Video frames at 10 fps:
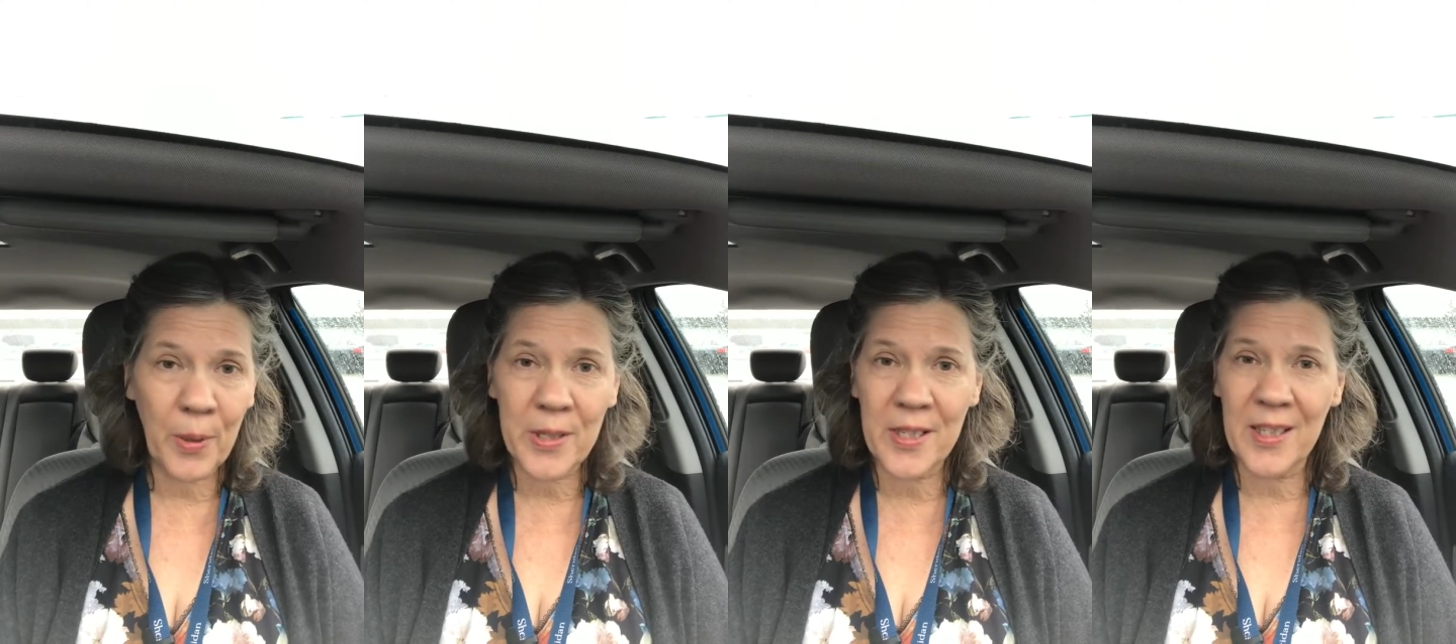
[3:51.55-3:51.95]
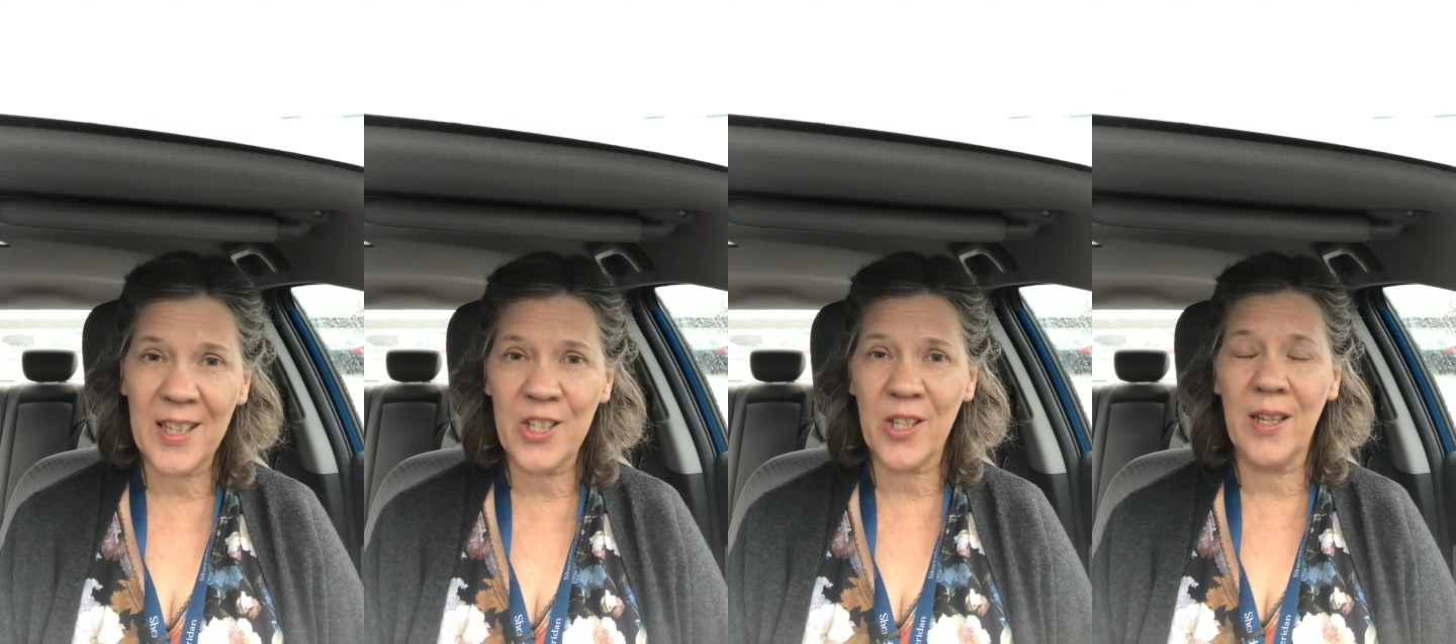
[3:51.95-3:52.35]

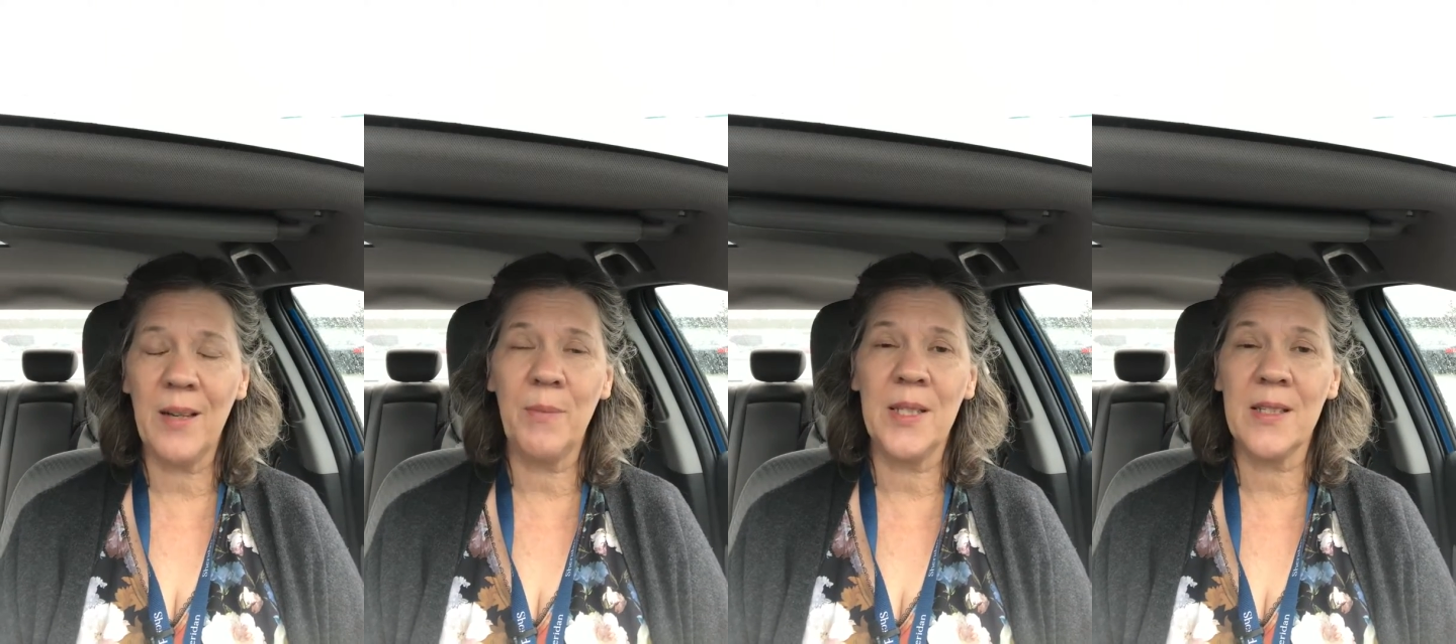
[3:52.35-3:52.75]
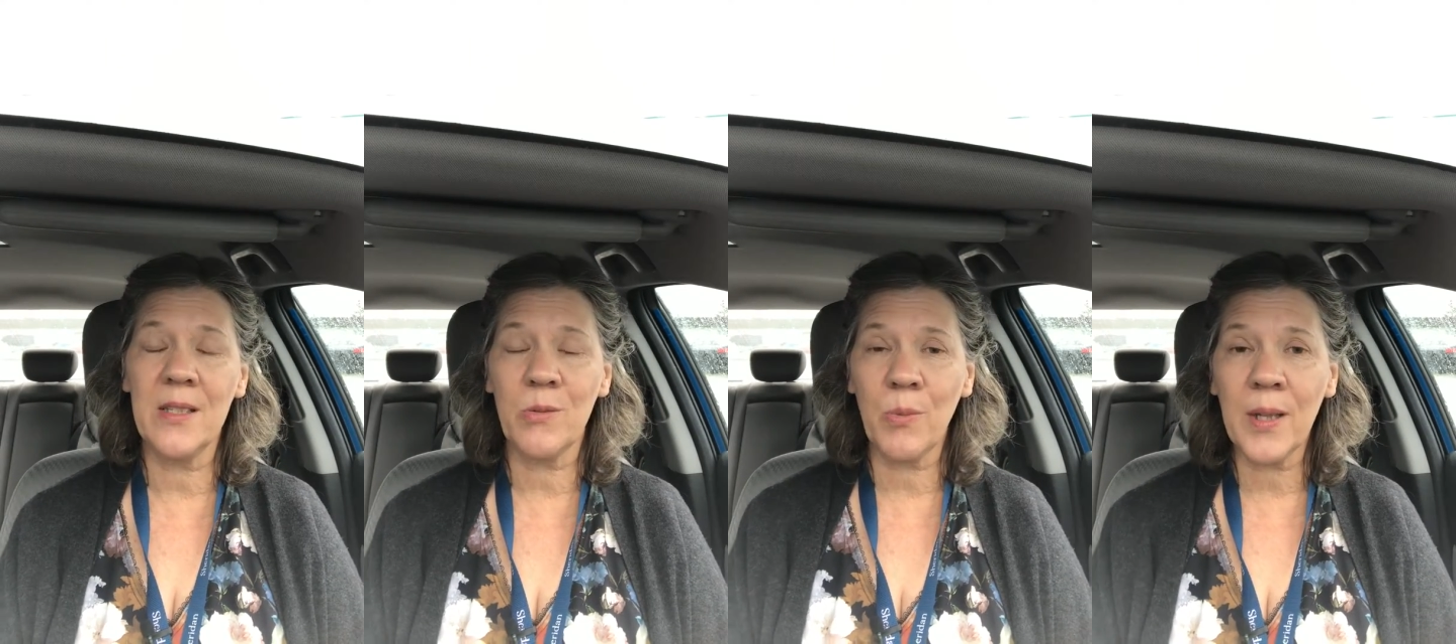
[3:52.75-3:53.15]
presentation and it means
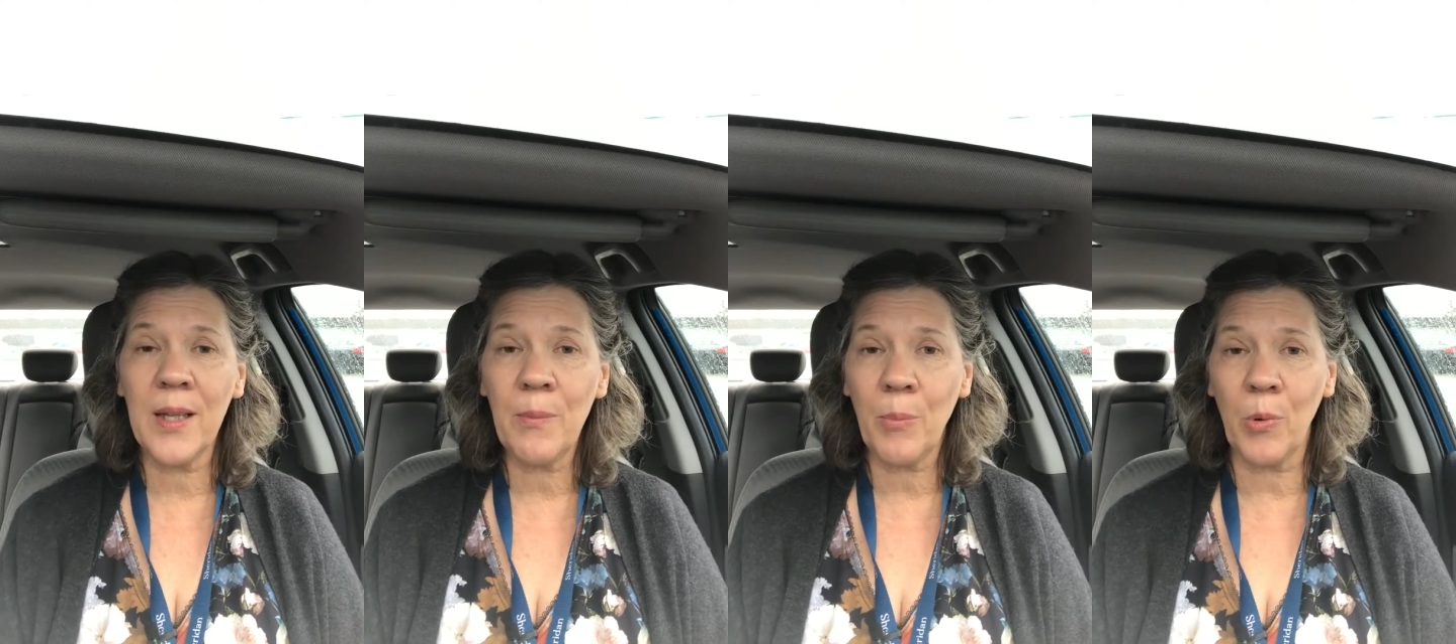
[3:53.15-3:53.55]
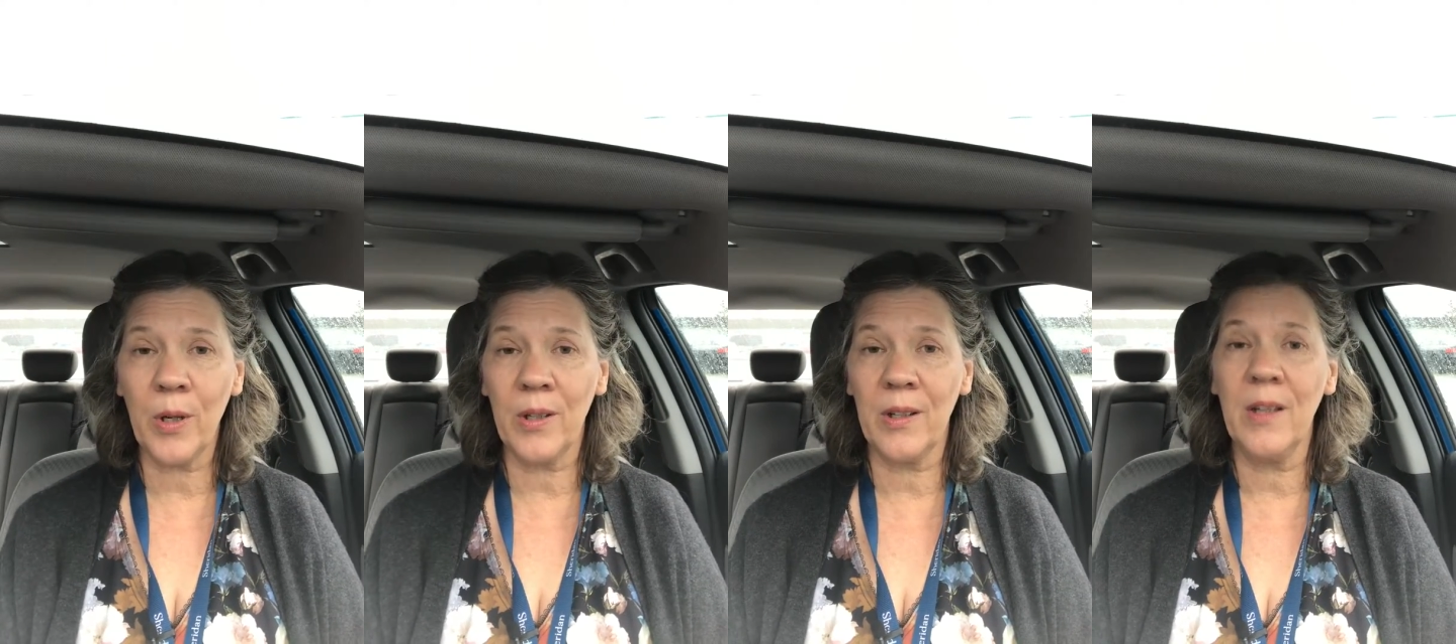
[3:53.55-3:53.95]
it's really
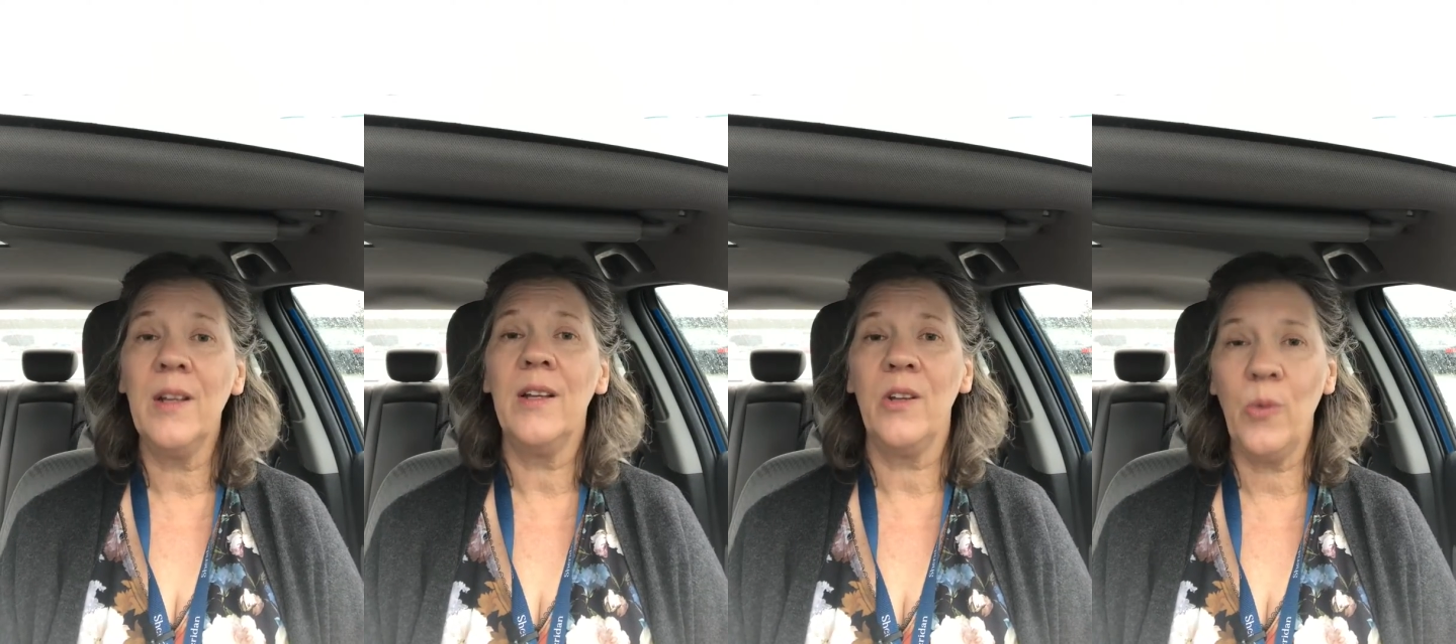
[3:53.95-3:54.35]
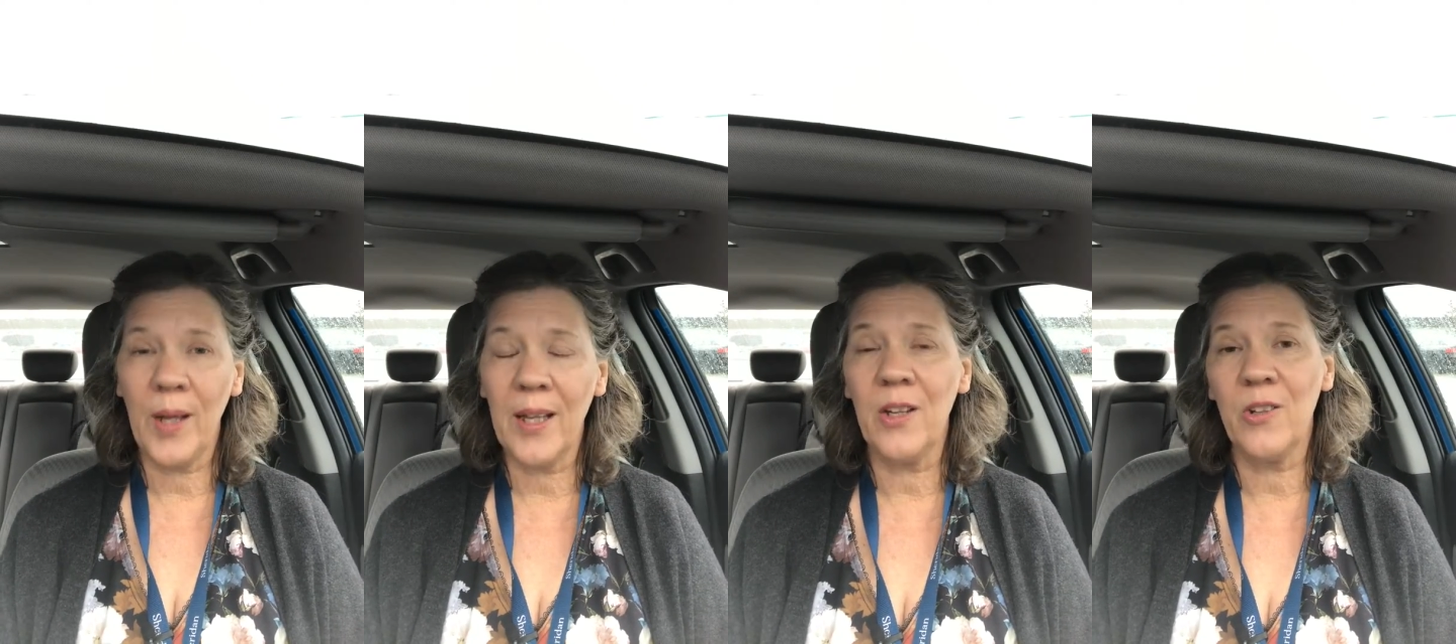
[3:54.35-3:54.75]
important you
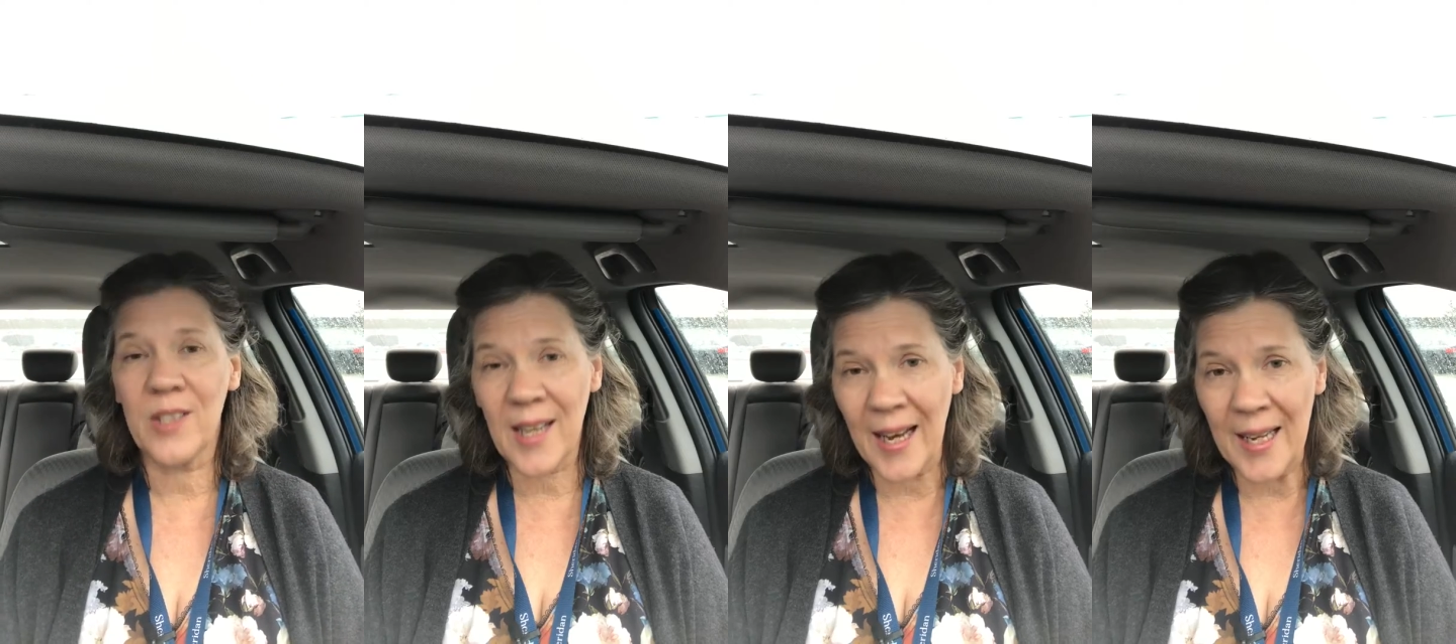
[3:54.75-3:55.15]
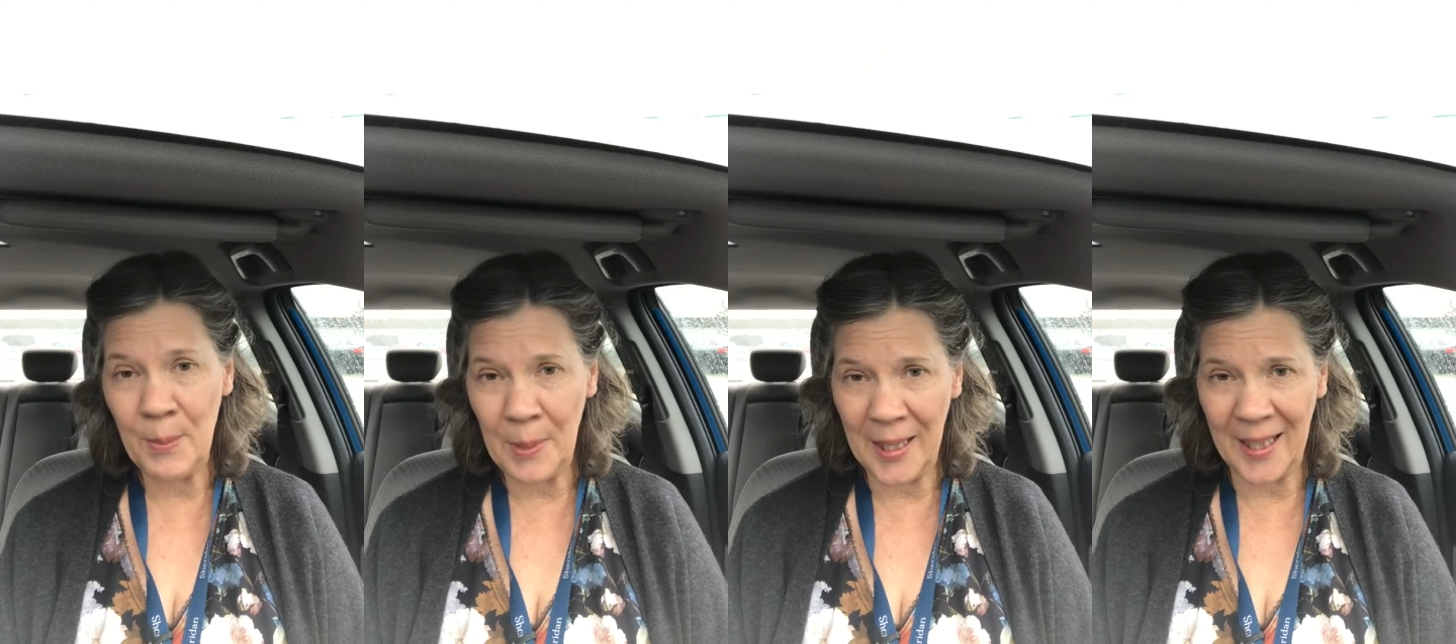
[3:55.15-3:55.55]
hit your
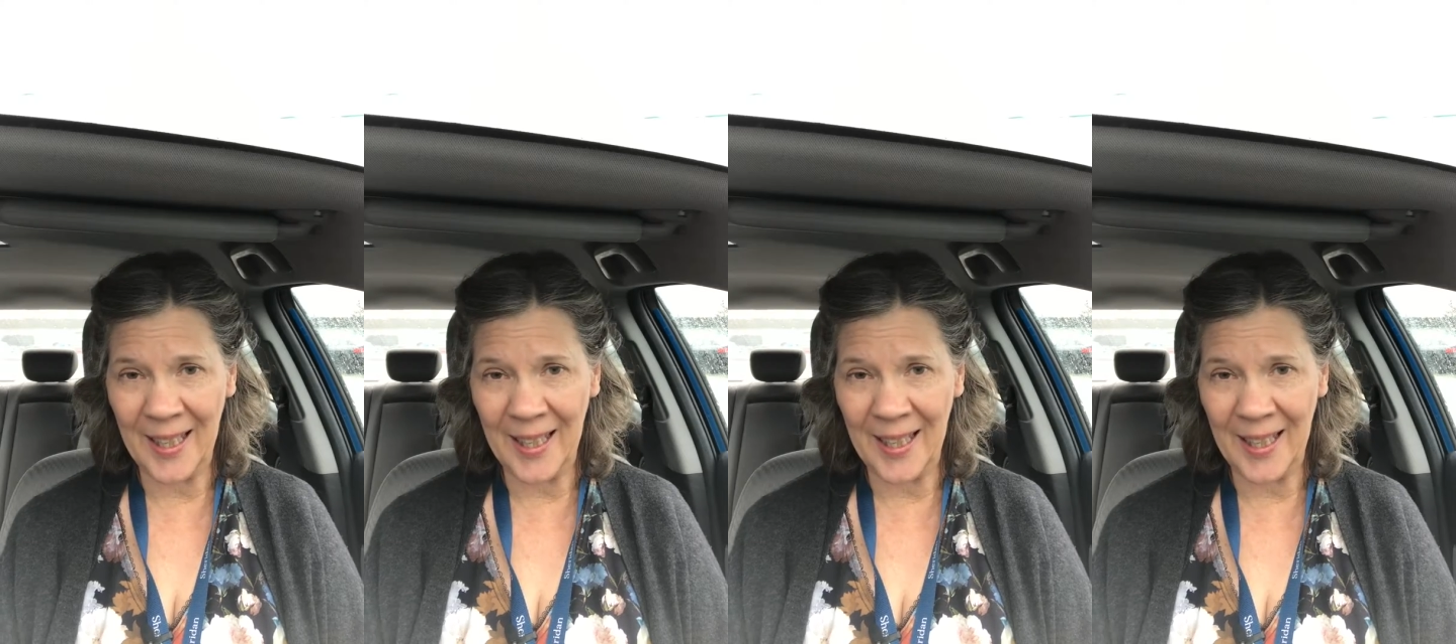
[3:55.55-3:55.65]
timing.